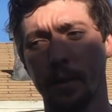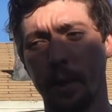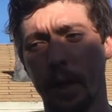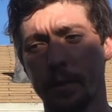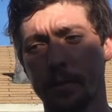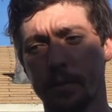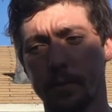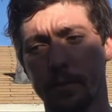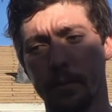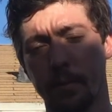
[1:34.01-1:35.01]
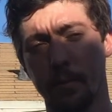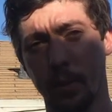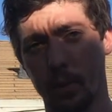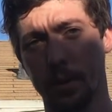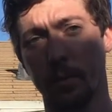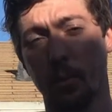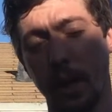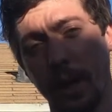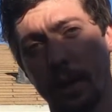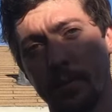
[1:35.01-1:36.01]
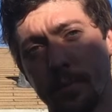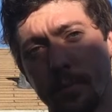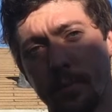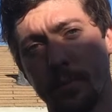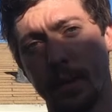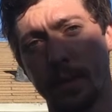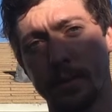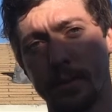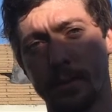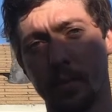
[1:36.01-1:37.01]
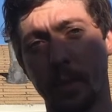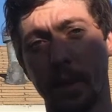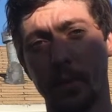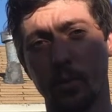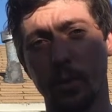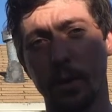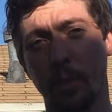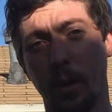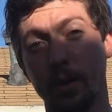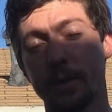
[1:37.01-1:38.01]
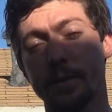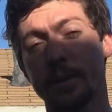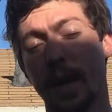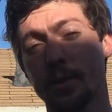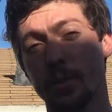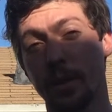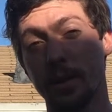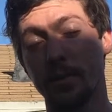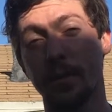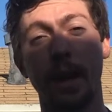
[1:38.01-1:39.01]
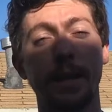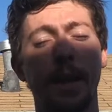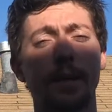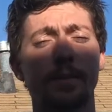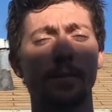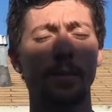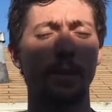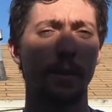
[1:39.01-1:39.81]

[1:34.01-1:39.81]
that built the brain is this omega-3 polyunsaturated fatty acid